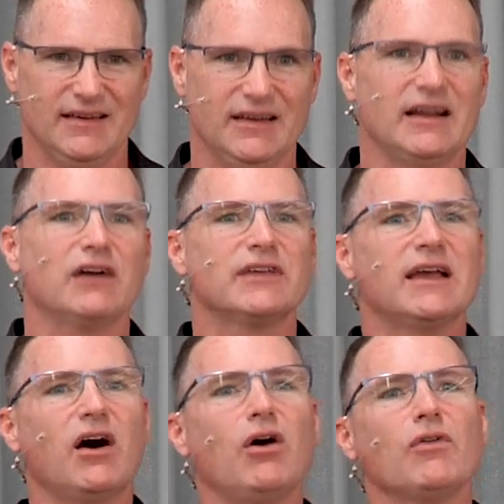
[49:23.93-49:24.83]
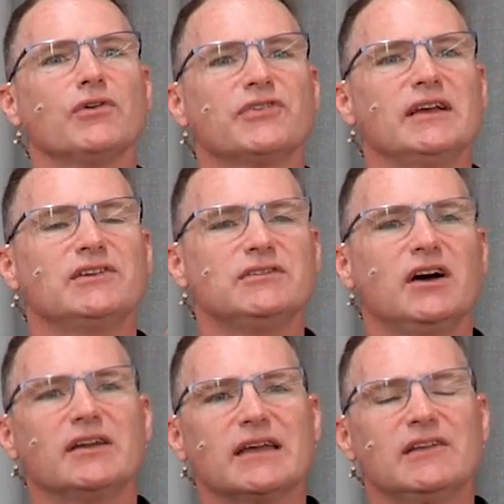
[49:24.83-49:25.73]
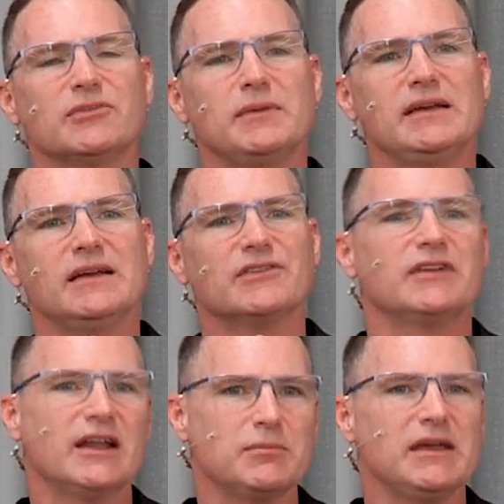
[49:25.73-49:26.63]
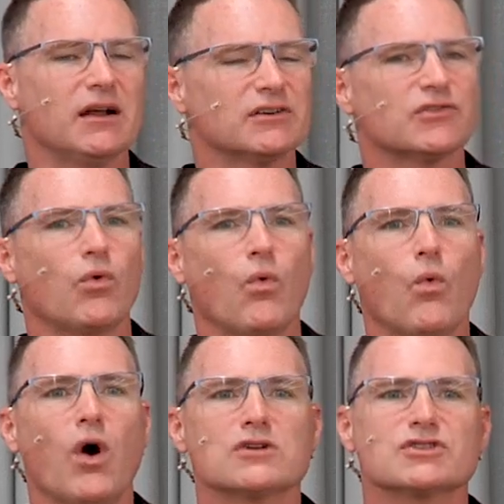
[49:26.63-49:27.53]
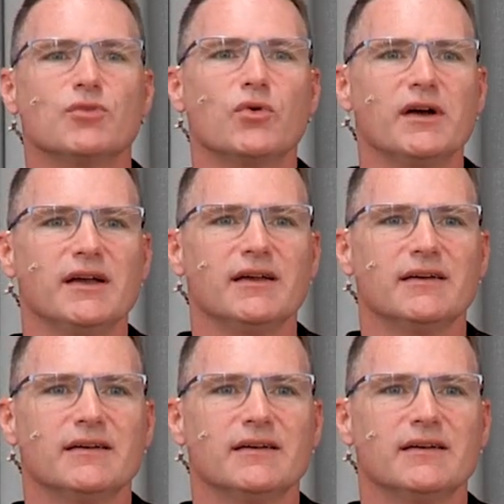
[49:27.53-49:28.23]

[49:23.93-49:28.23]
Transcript: And I'll take all those things you've done against me as an enemy, I'll just wash them away.